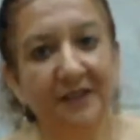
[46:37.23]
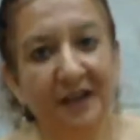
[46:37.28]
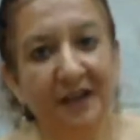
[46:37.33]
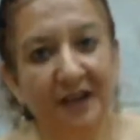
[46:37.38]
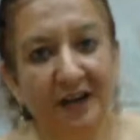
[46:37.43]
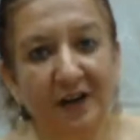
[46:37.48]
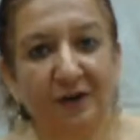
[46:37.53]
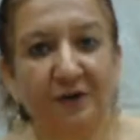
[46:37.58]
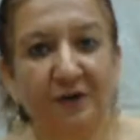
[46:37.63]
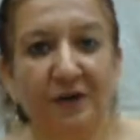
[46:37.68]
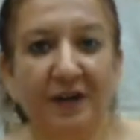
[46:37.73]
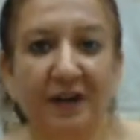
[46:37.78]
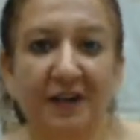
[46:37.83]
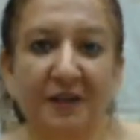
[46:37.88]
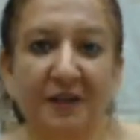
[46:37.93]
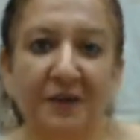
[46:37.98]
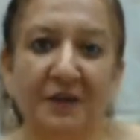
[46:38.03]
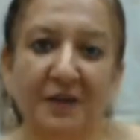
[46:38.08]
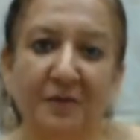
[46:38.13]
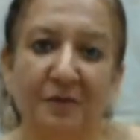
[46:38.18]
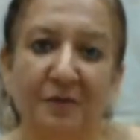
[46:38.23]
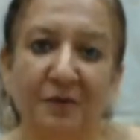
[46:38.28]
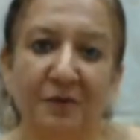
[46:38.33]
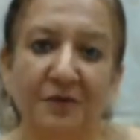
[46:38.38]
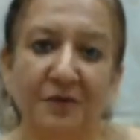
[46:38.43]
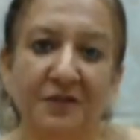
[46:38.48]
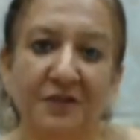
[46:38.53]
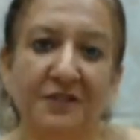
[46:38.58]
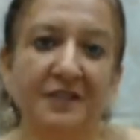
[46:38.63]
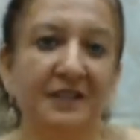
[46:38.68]
How are your
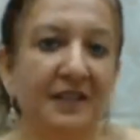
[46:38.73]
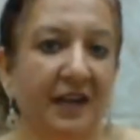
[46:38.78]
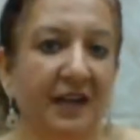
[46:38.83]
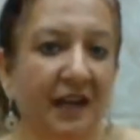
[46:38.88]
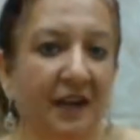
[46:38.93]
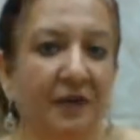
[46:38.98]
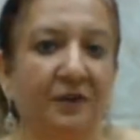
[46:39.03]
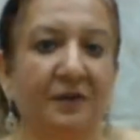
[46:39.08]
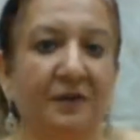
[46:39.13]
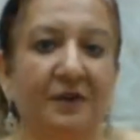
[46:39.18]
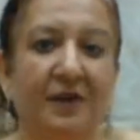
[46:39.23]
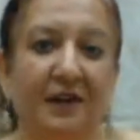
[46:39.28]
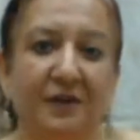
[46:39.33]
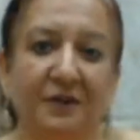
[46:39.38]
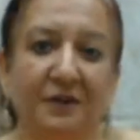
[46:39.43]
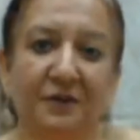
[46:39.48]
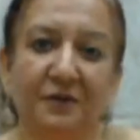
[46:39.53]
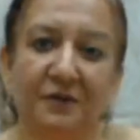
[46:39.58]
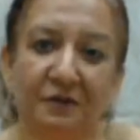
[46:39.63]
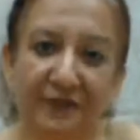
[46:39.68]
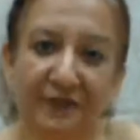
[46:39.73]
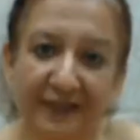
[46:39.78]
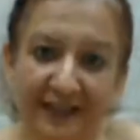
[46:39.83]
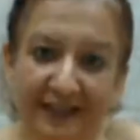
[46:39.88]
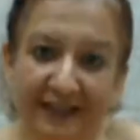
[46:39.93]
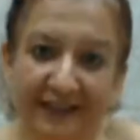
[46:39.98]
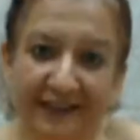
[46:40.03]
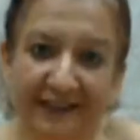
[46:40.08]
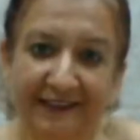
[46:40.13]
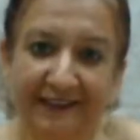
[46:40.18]
emotions? How are you
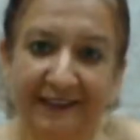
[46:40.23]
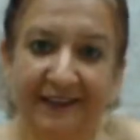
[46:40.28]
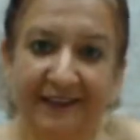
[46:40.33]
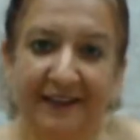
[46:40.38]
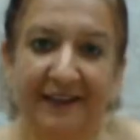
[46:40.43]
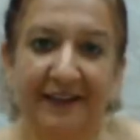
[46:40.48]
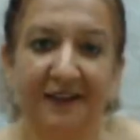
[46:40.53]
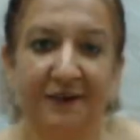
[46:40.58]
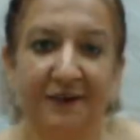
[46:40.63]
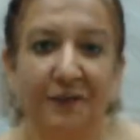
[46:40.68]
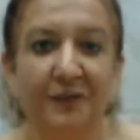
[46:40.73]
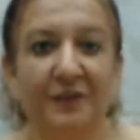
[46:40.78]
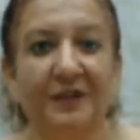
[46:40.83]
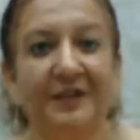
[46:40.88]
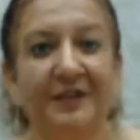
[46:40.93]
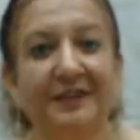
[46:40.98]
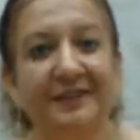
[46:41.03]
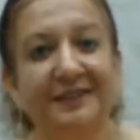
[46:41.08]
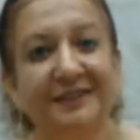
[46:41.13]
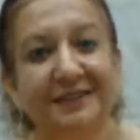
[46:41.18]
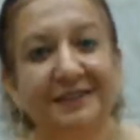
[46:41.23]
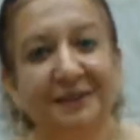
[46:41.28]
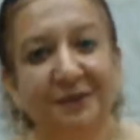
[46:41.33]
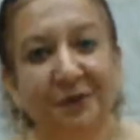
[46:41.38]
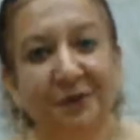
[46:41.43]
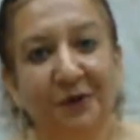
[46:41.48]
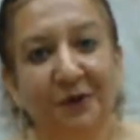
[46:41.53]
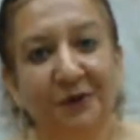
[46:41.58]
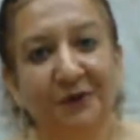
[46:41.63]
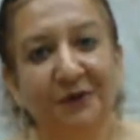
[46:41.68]
feeling with the
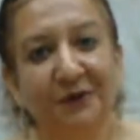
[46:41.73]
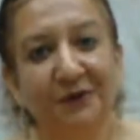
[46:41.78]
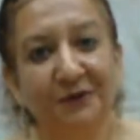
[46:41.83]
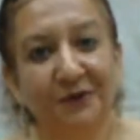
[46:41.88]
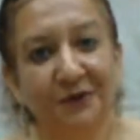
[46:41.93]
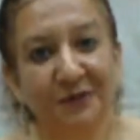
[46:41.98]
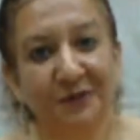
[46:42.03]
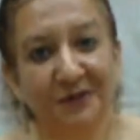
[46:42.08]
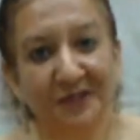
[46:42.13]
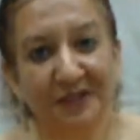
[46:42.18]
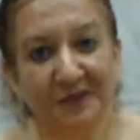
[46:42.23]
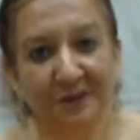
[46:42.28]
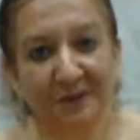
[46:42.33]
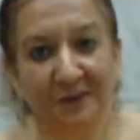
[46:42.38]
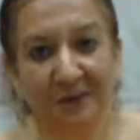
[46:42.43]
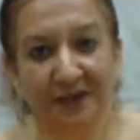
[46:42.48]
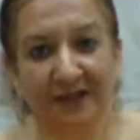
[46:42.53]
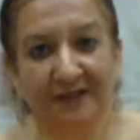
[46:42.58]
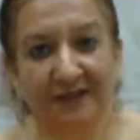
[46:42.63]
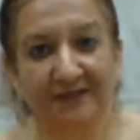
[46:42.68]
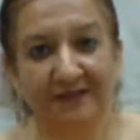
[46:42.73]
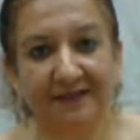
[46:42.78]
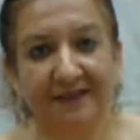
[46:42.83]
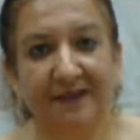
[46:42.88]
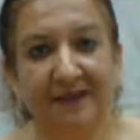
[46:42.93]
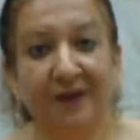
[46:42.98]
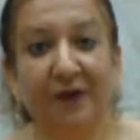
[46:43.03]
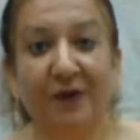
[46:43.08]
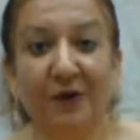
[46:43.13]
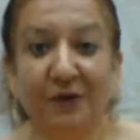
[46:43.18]
thought of losing weight,
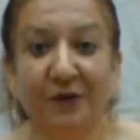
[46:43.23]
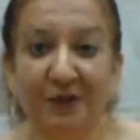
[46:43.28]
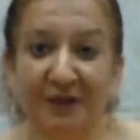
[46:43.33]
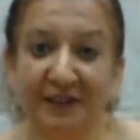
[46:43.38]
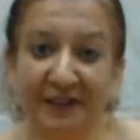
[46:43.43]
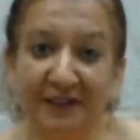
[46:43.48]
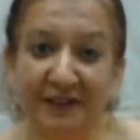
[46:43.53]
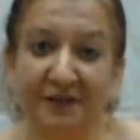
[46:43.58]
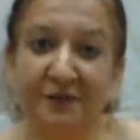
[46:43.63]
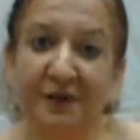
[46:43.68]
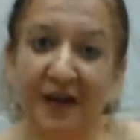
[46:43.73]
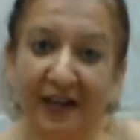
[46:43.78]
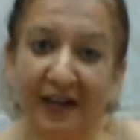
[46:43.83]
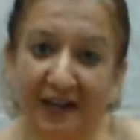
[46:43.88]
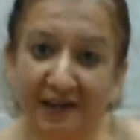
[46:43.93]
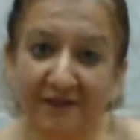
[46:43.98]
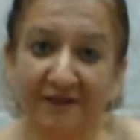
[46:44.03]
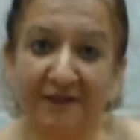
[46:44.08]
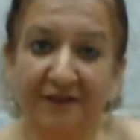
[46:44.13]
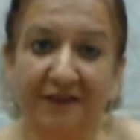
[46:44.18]
or that you have